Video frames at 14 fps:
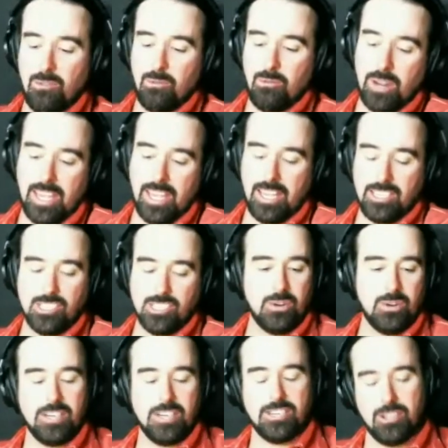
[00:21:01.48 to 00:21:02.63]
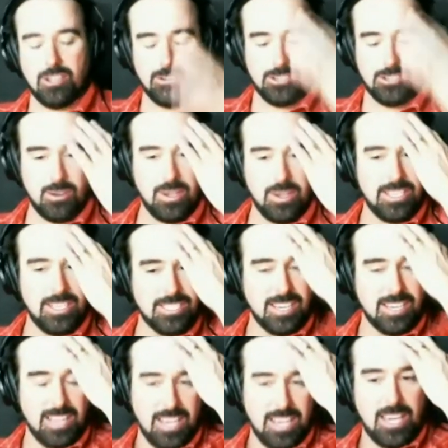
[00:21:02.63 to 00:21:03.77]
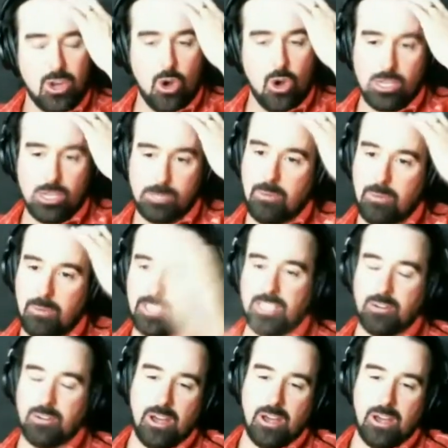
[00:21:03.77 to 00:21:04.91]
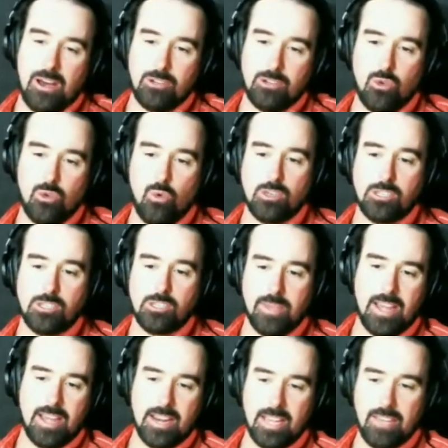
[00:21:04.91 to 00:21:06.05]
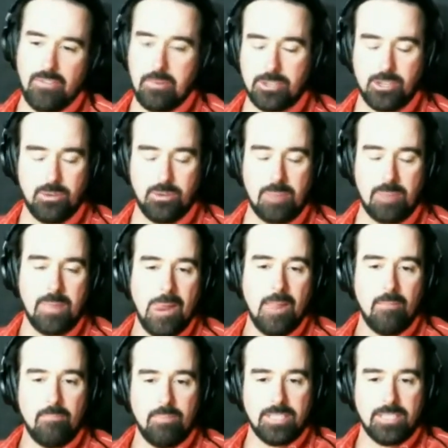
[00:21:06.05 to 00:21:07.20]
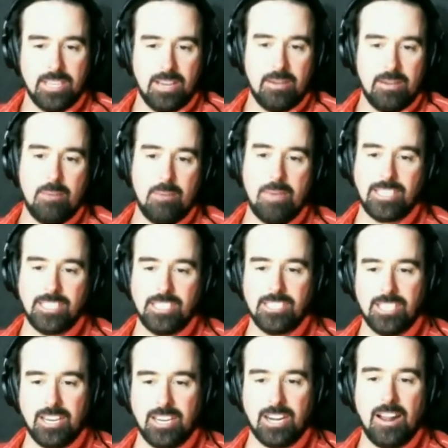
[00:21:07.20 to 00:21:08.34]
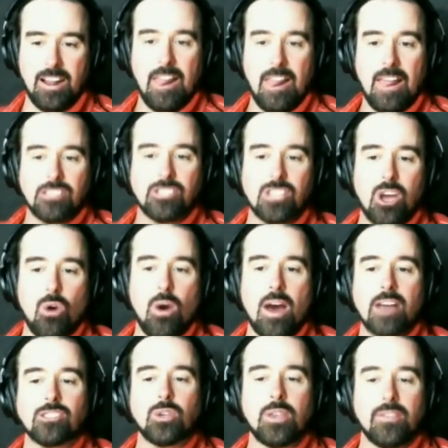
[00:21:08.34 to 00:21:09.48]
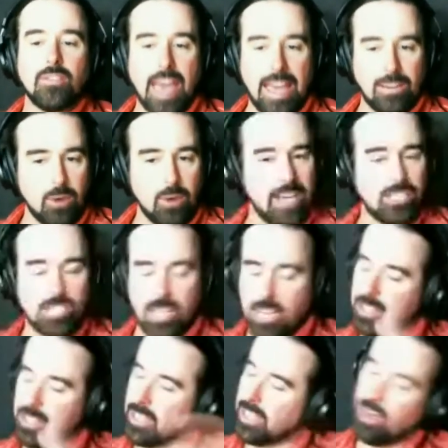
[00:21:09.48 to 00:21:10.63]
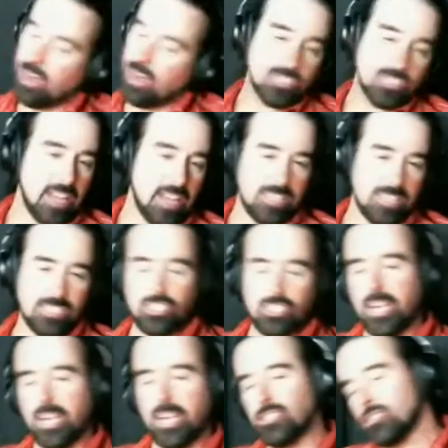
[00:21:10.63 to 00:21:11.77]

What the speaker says: really good student too. So he calls me when he's getting ready to go out on tour, so we can kind of give him a tune up. But amazing singer. So you gain range. Anything else? Like, does it change your